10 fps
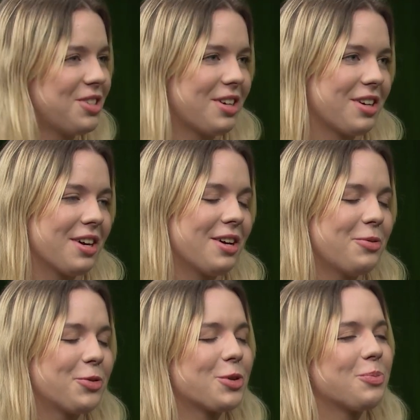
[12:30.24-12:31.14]
Aya,
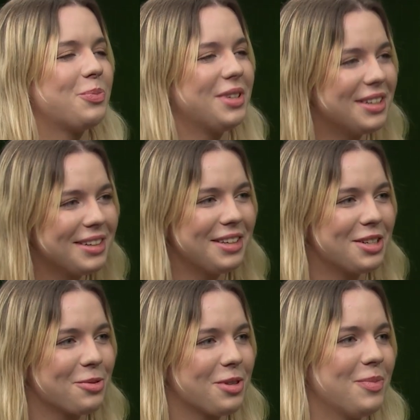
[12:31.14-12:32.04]
for being
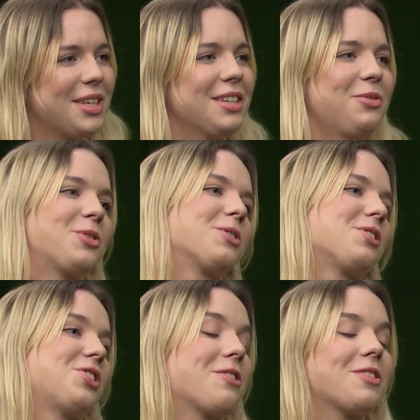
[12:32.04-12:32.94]
here with me, for
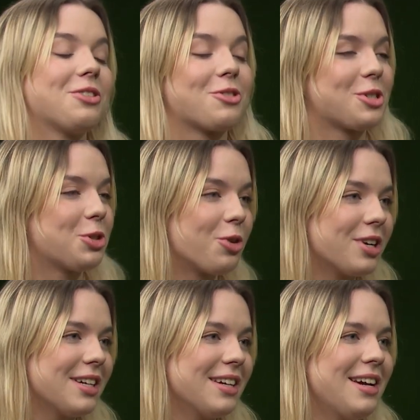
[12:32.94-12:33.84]
sharing your story,